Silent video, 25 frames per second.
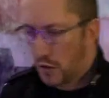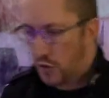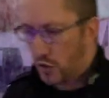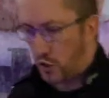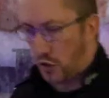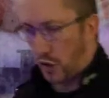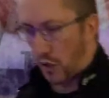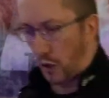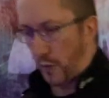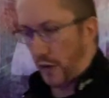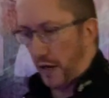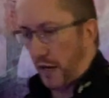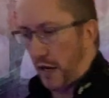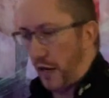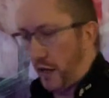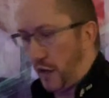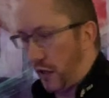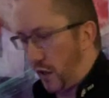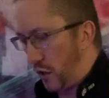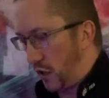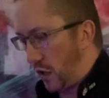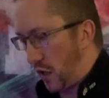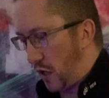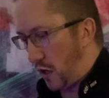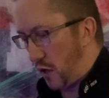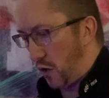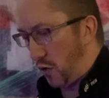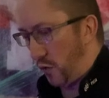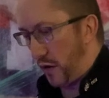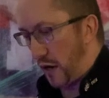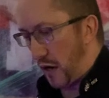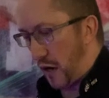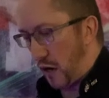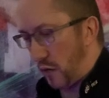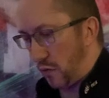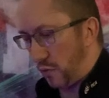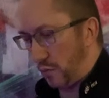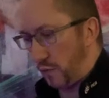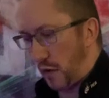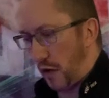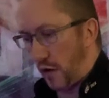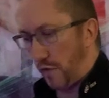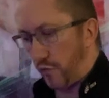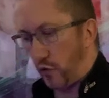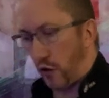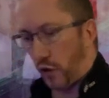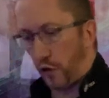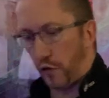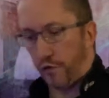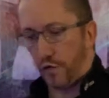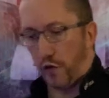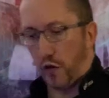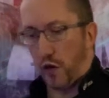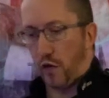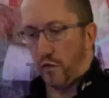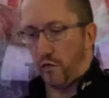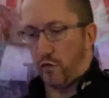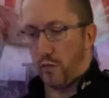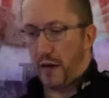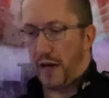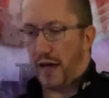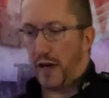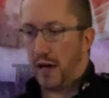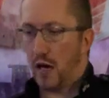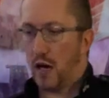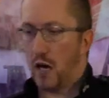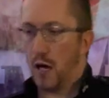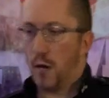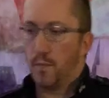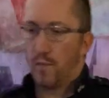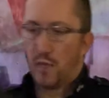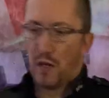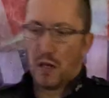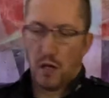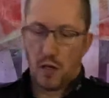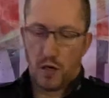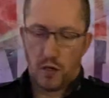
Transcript: So here you go. Now, I've got a few of them here.